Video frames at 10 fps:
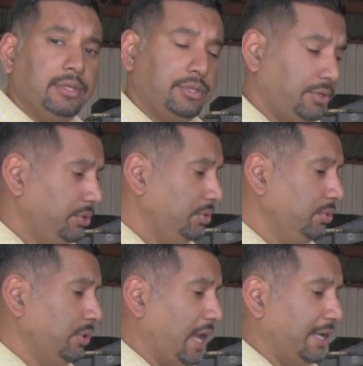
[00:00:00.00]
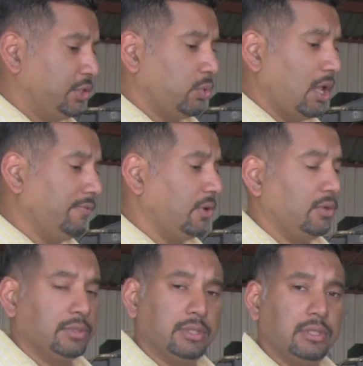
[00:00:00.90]
to a
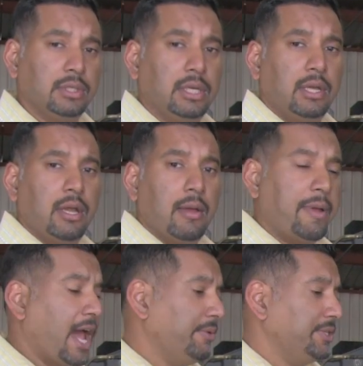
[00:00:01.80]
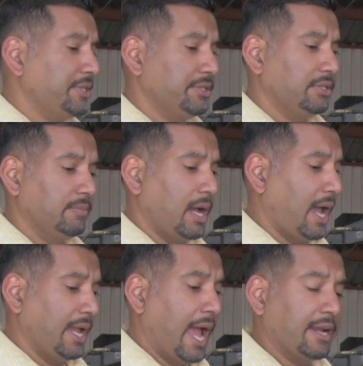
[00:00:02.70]
12-volt battery system,
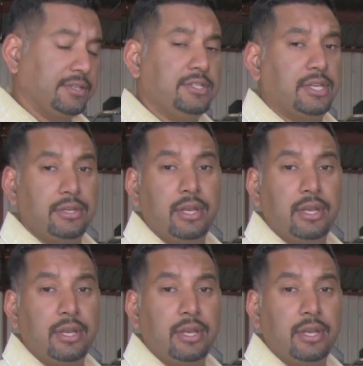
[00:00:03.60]
I actually said